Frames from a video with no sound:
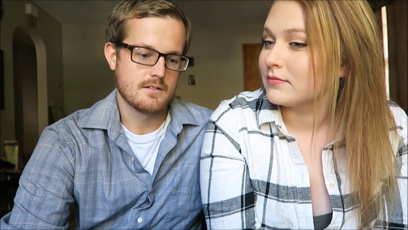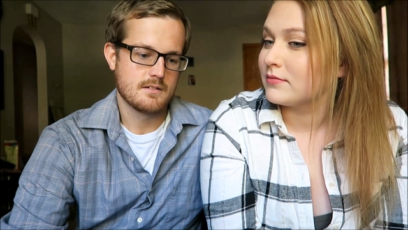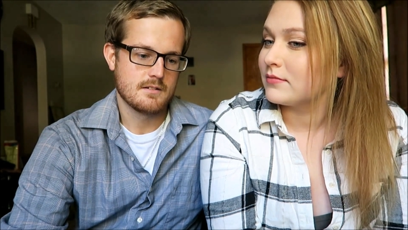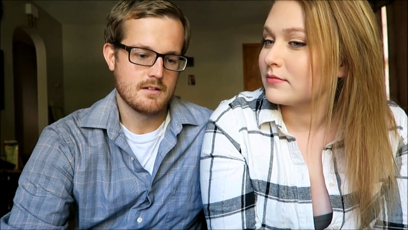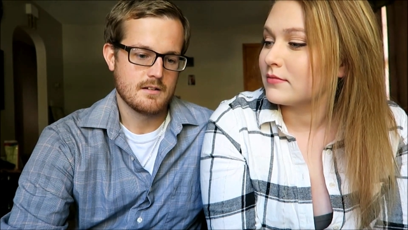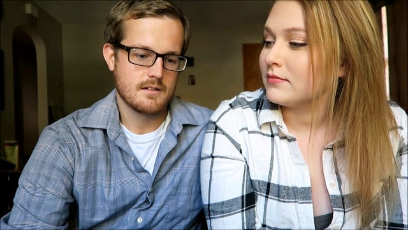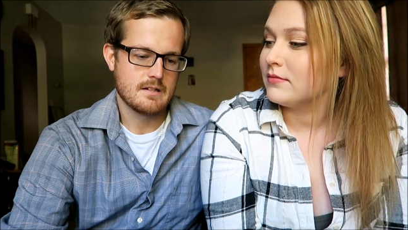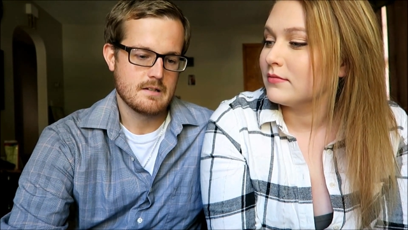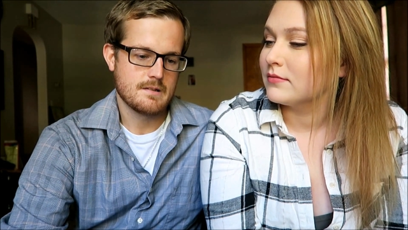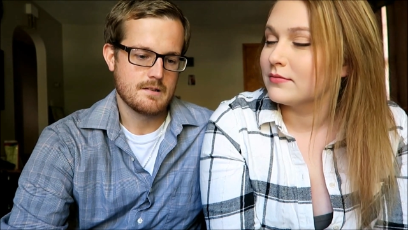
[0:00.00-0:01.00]

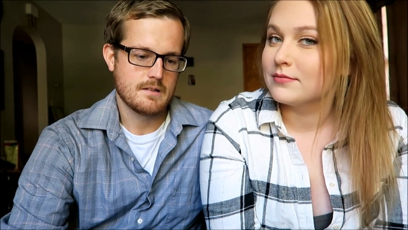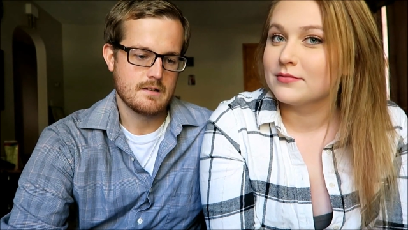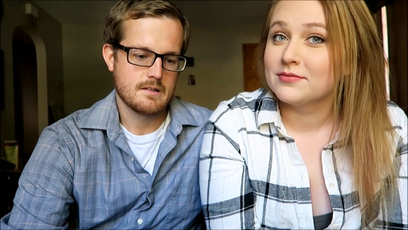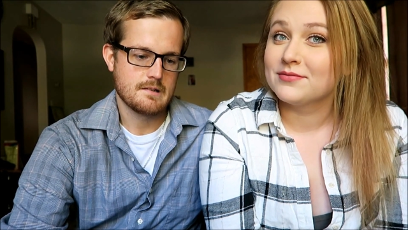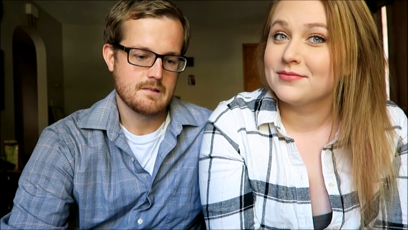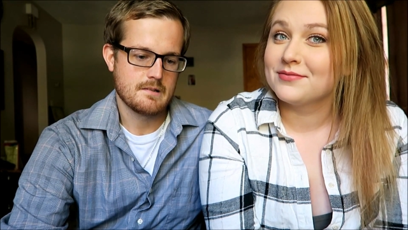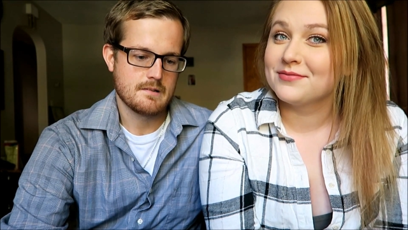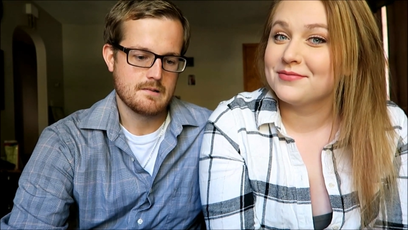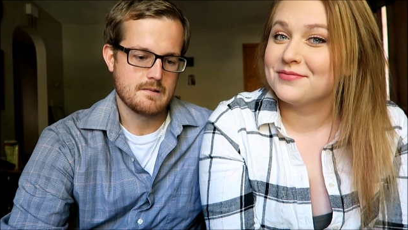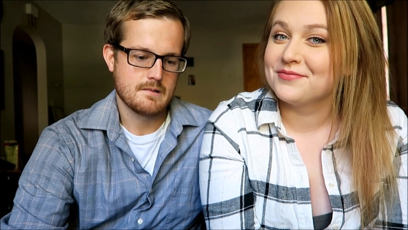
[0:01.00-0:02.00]

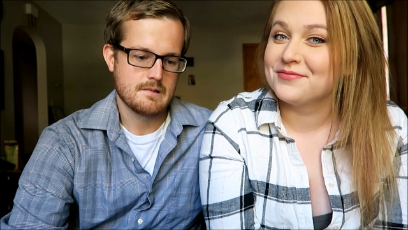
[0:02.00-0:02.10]
Nobody speaks.